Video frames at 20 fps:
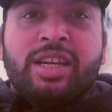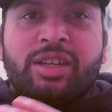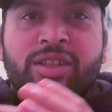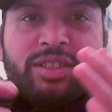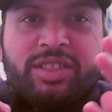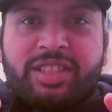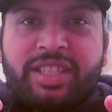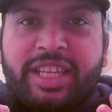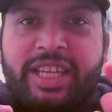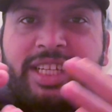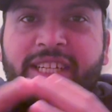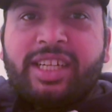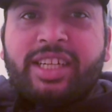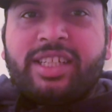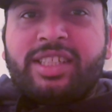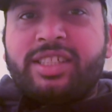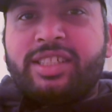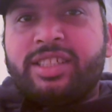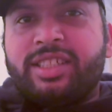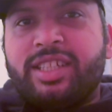sneaker,
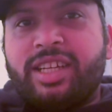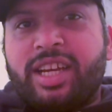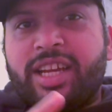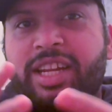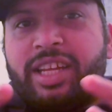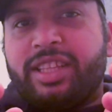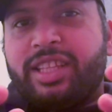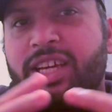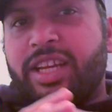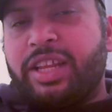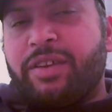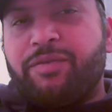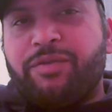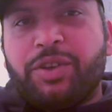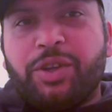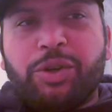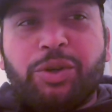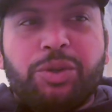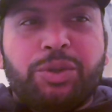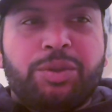another
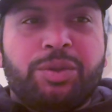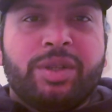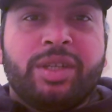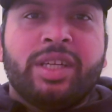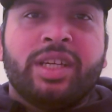review.